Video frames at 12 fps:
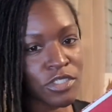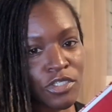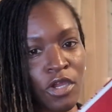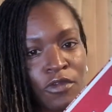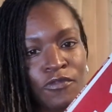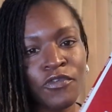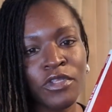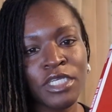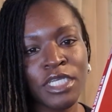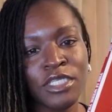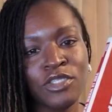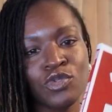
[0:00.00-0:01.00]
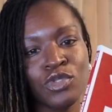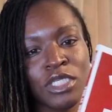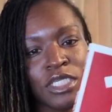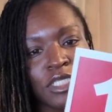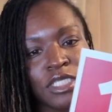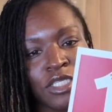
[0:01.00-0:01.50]
start fully into
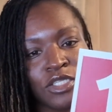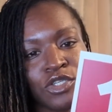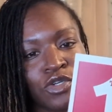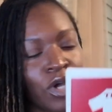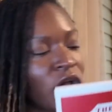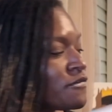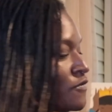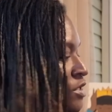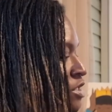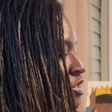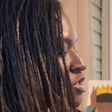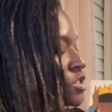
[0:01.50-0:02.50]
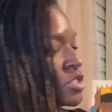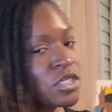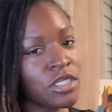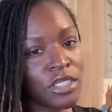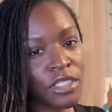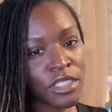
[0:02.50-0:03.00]
this until I finish
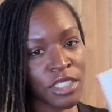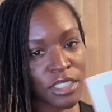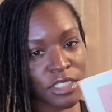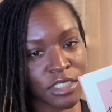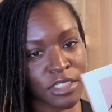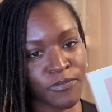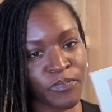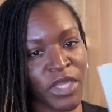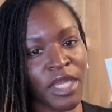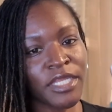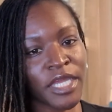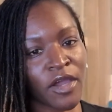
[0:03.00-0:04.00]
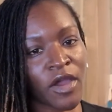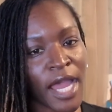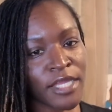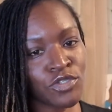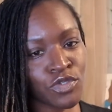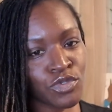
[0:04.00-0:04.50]
this. Now,
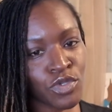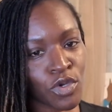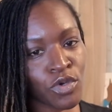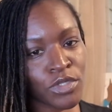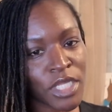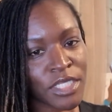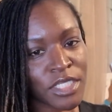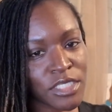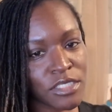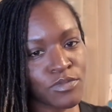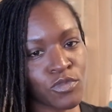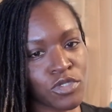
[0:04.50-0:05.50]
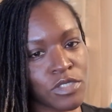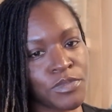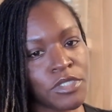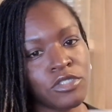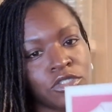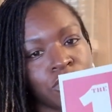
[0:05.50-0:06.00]
I do know that this is more
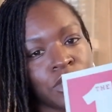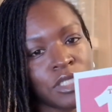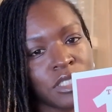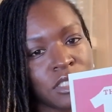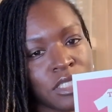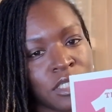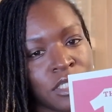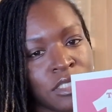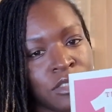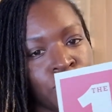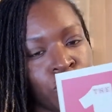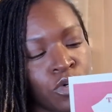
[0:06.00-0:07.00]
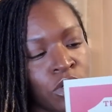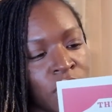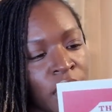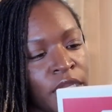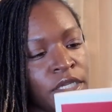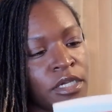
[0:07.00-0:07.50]
spiritual and this is more
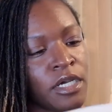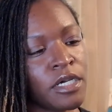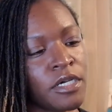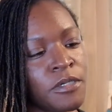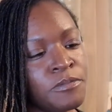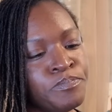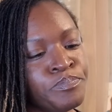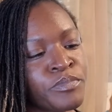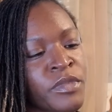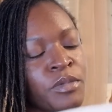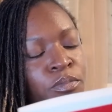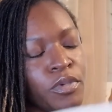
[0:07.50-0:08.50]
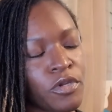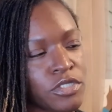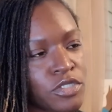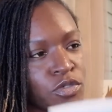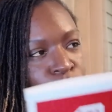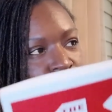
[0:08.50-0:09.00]
like
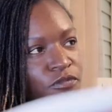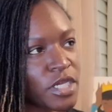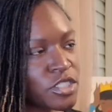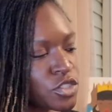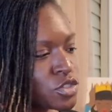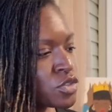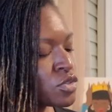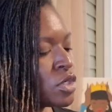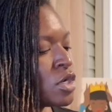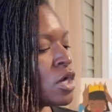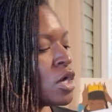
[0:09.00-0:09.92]
personal, professional.